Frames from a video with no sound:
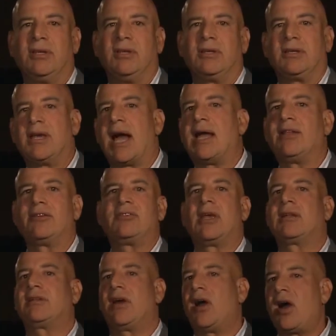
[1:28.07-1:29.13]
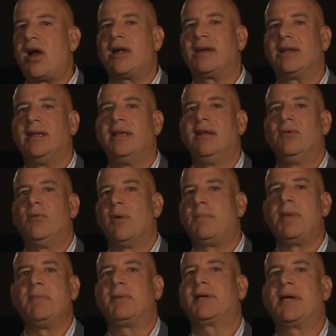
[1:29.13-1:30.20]
God looks at the heart. When
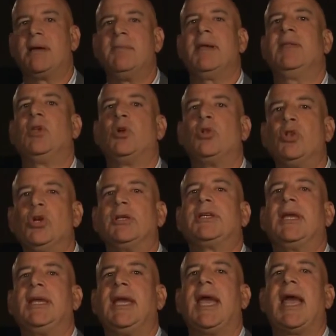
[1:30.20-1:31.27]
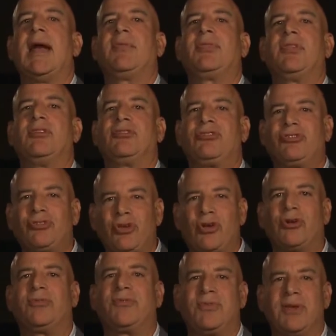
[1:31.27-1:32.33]
people come in, they're looking at the
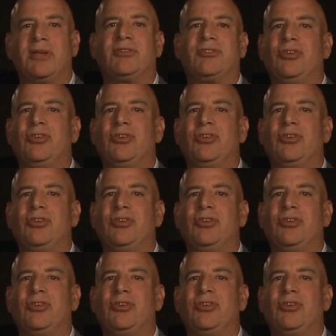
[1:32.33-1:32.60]
surface.